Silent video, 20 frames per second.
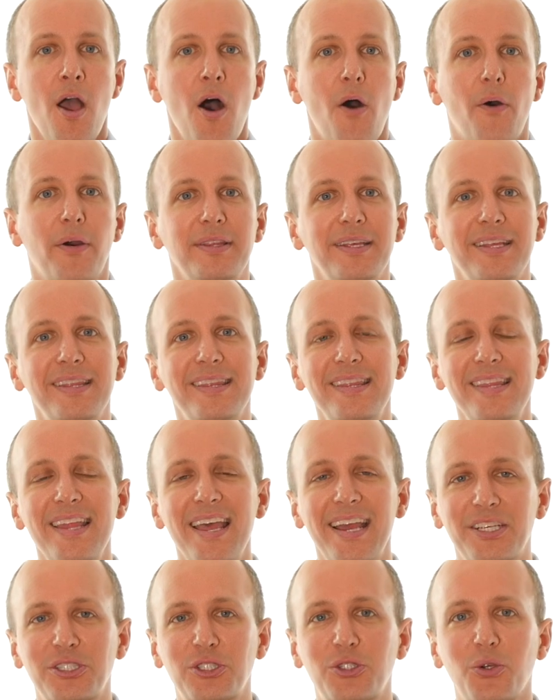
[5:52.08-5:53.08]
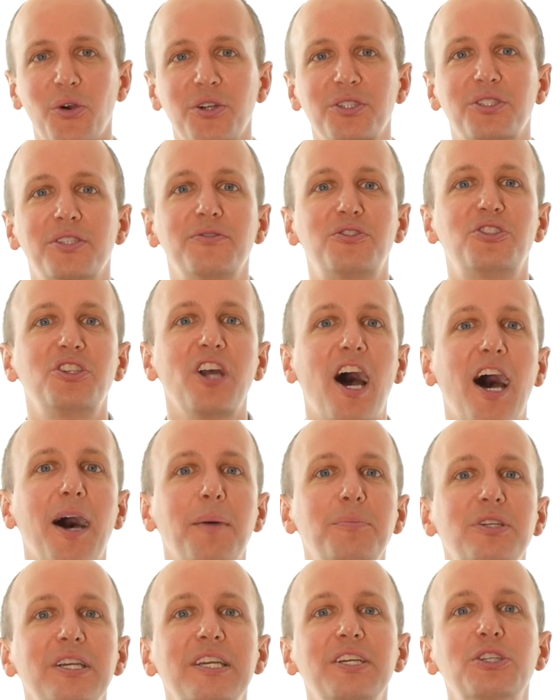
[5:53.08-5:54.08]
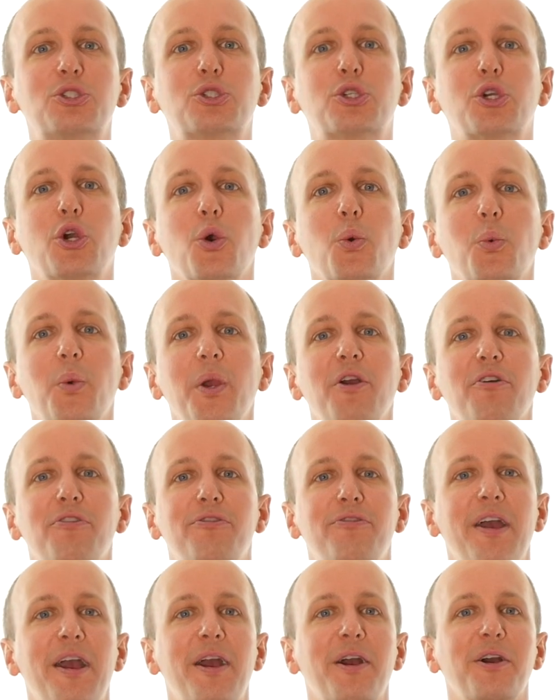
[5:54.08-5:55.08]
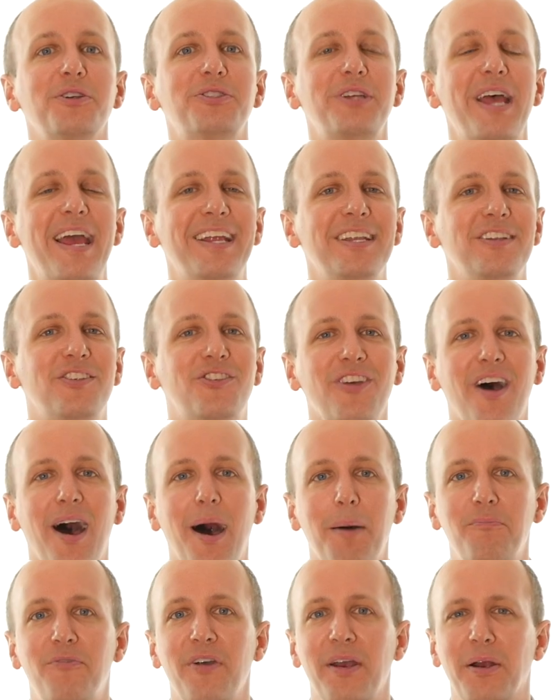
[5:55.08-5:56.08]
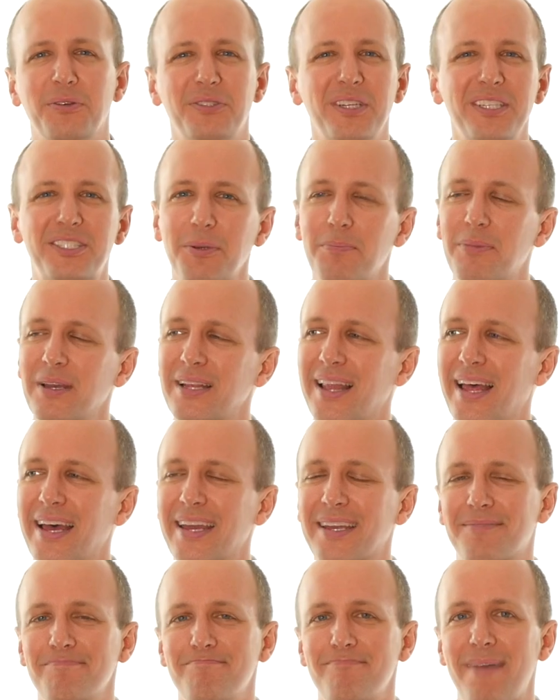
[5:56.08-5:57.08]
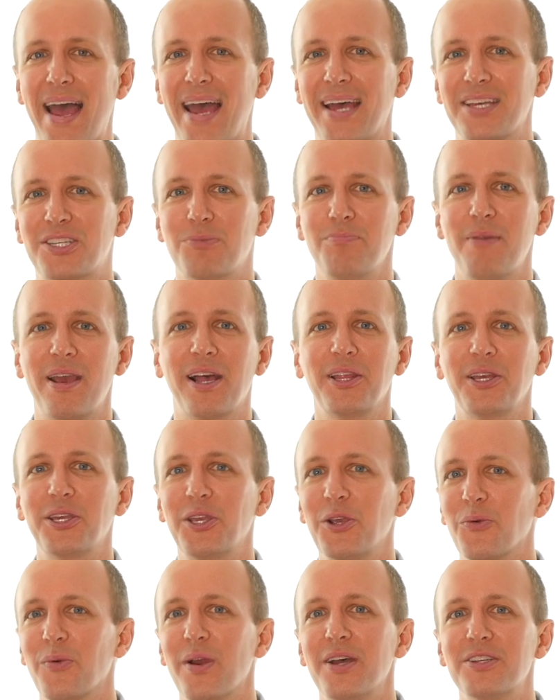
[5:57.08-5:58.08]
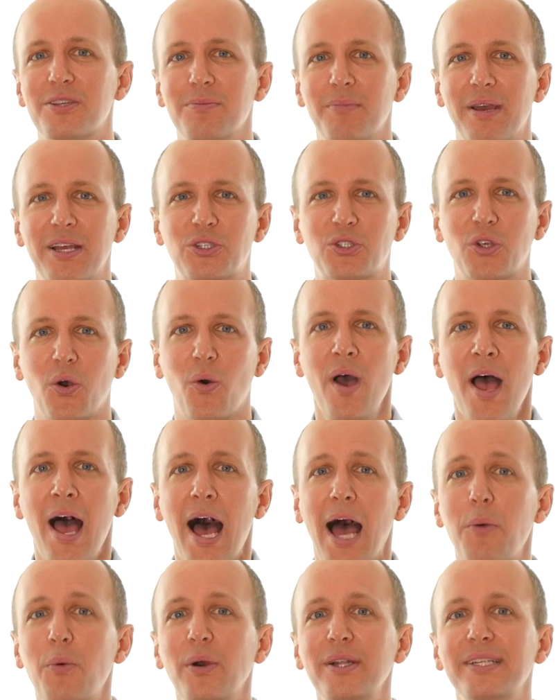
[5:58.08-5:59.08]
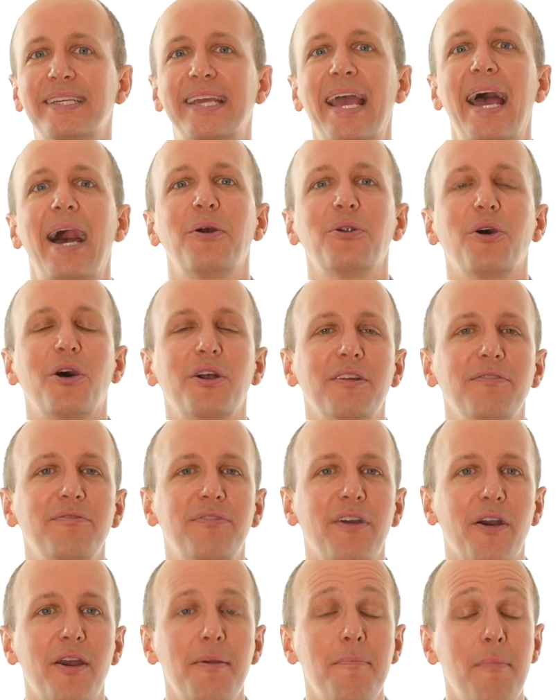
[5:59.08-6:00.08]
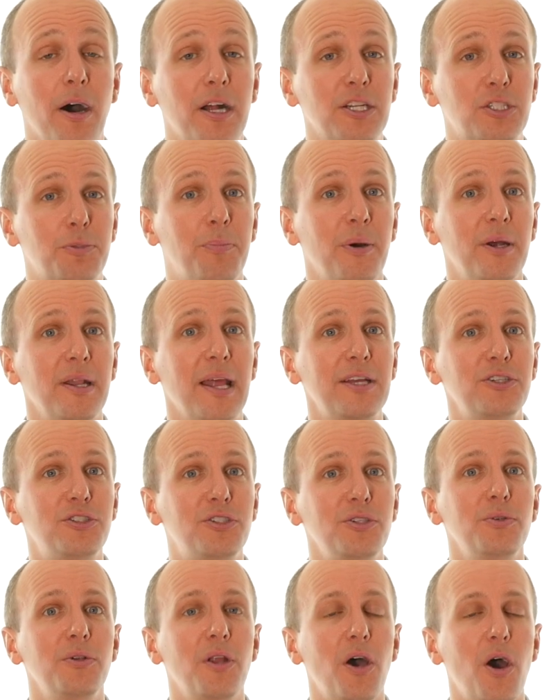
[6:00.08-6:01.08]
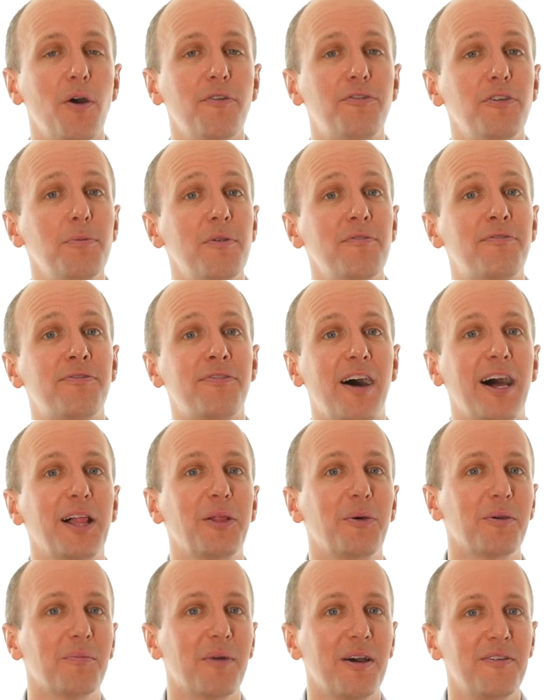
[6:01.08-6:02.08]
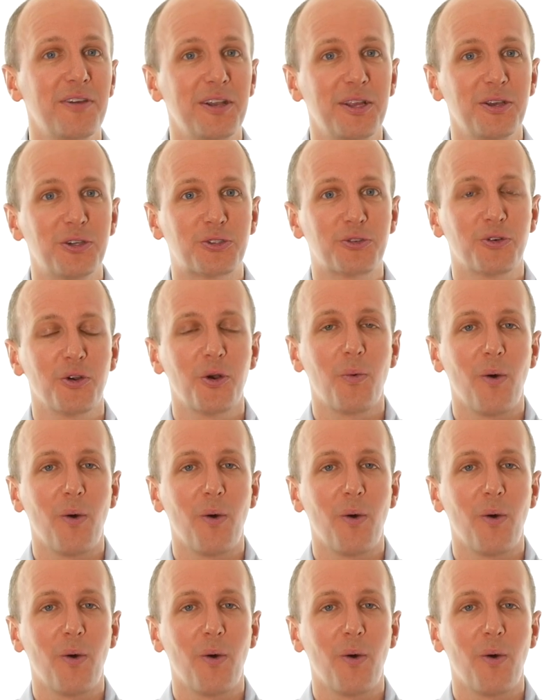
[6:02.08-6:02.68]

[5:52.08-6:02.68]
All right, the next source of jobs is career fairs and job fairs. It's a bit like mass mailing your resume, so I wouldn't count on it very much. But as you know, if you've been following my videos for a